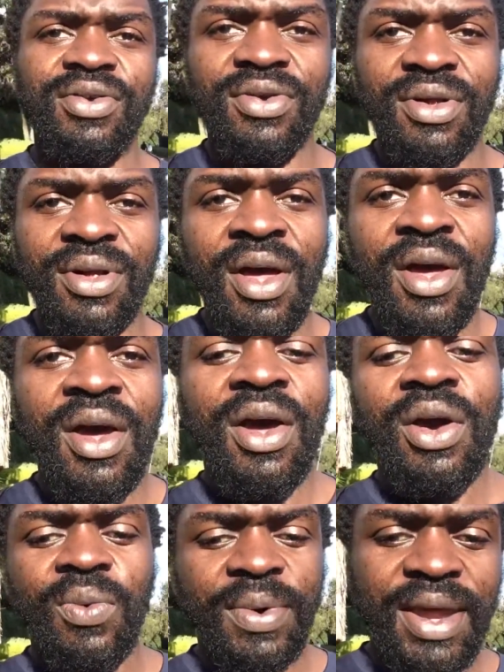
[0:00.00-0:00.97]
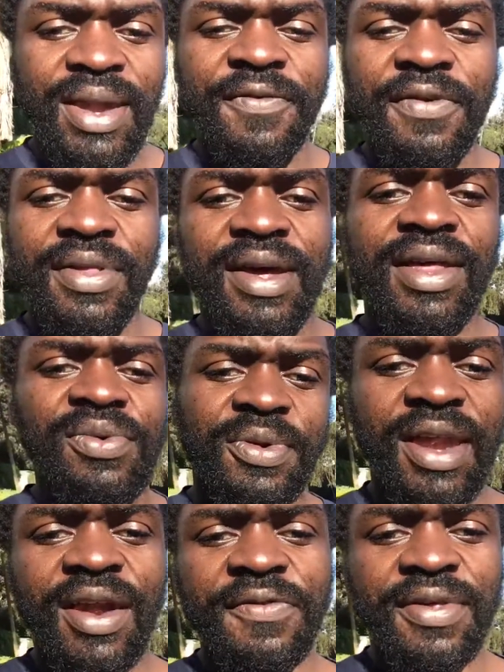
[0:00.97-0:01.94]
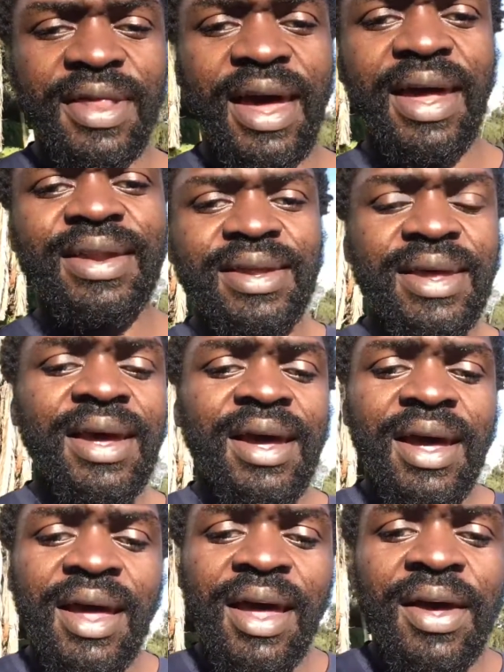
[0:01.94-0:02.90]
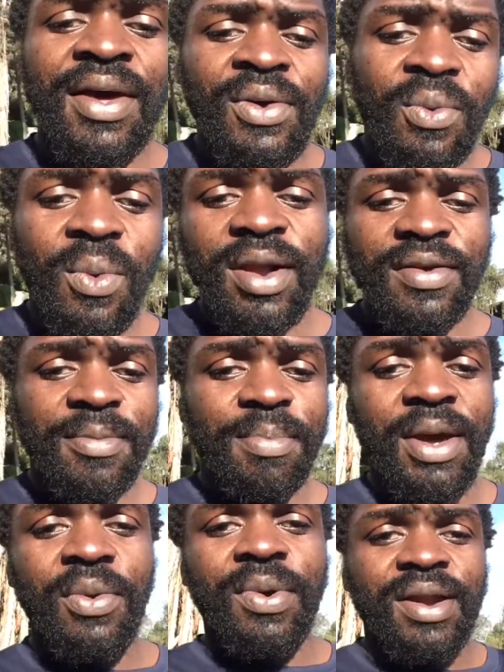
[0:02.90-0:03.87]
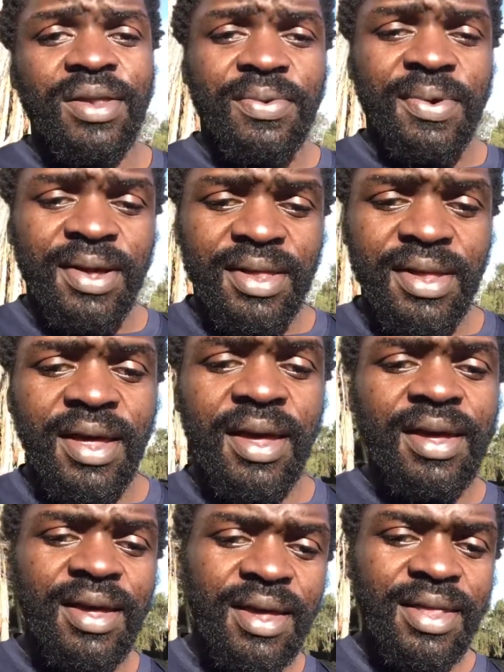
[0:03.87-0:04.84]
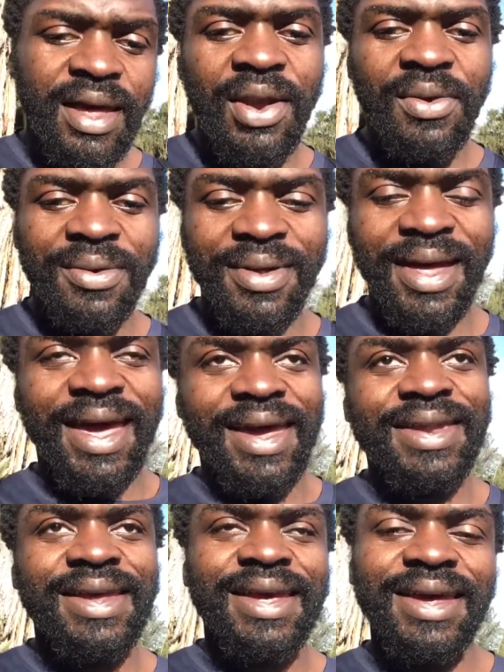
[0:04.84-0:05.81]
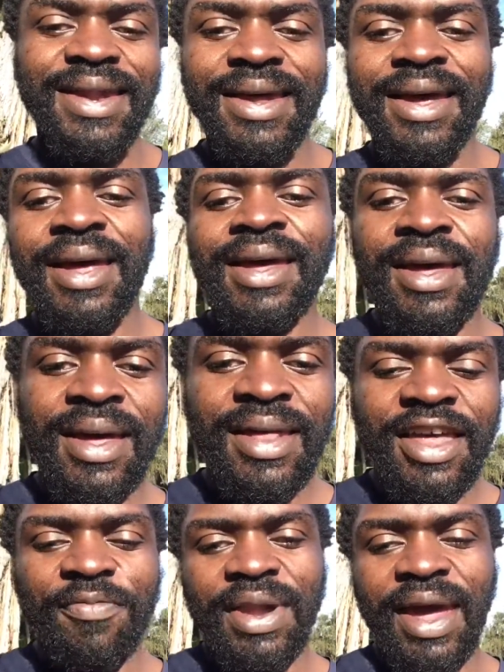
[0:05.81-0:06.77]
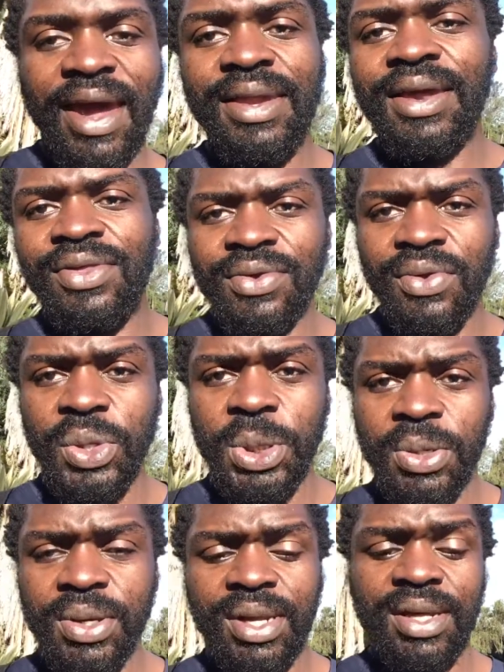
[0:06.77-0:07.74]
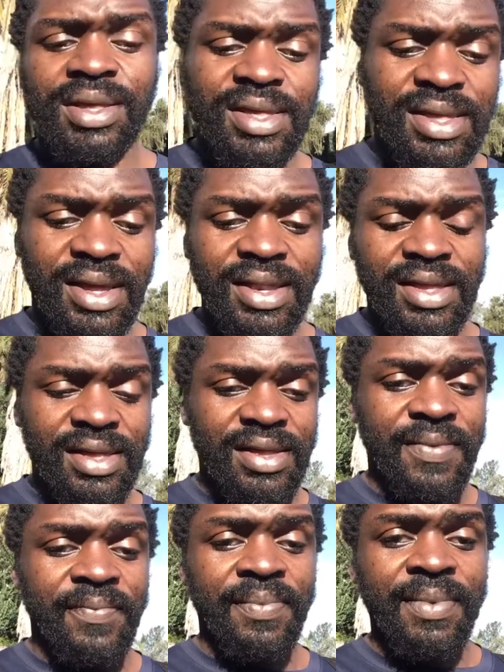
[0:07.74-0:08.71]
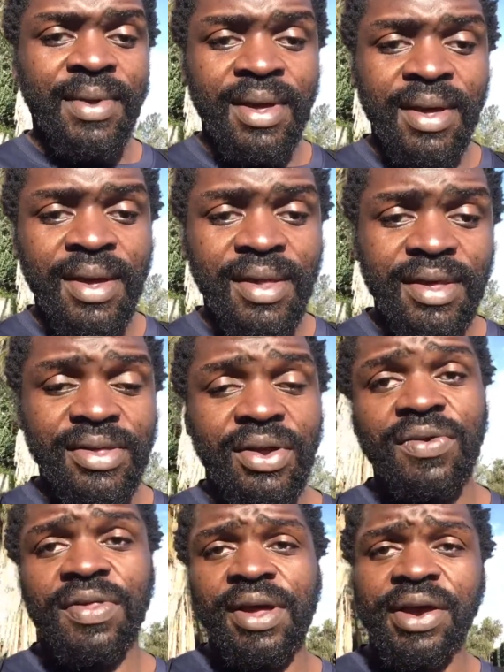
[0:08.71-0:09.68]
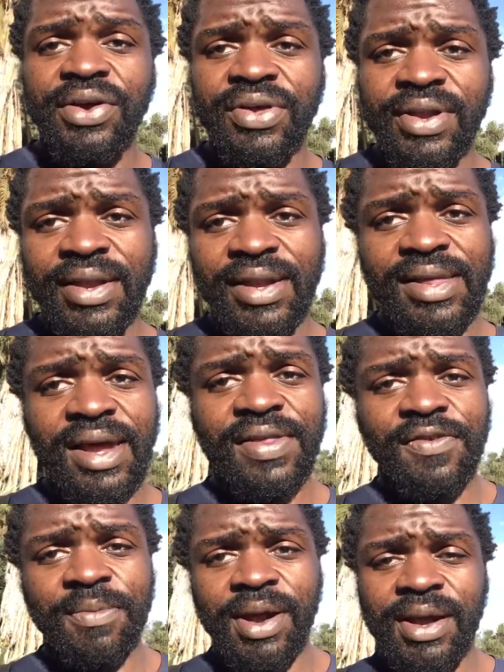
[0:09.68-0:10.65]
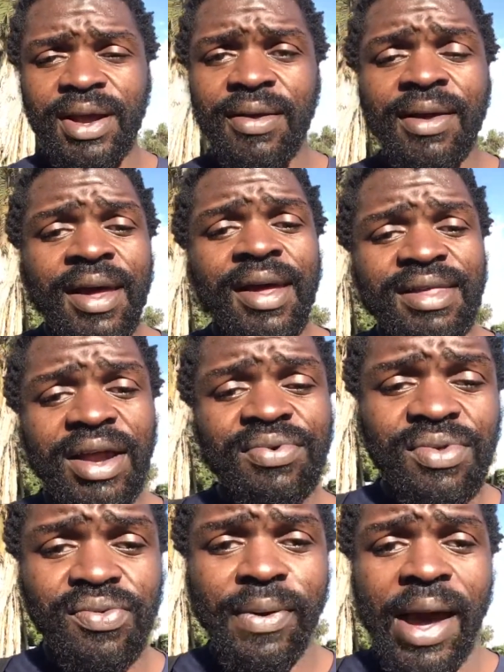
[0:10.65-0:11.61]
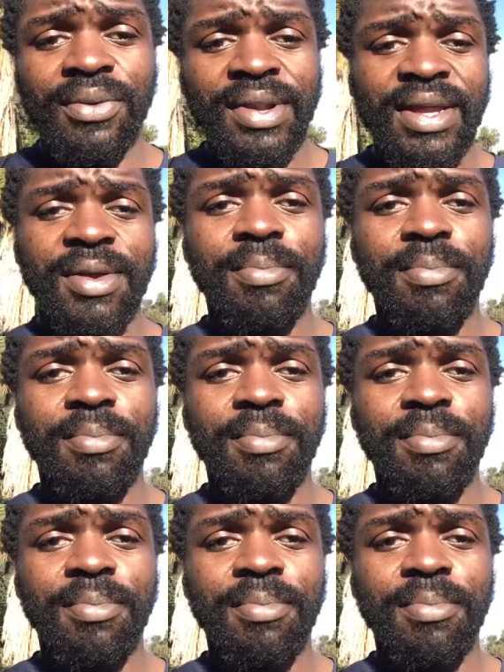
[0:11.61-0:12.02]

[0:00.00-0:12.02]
control. We need it for this, we need it for that. One of the big ones was that whole eighteen, there've been eighteen school shootings since the start of the year in the United States of America. That was roundly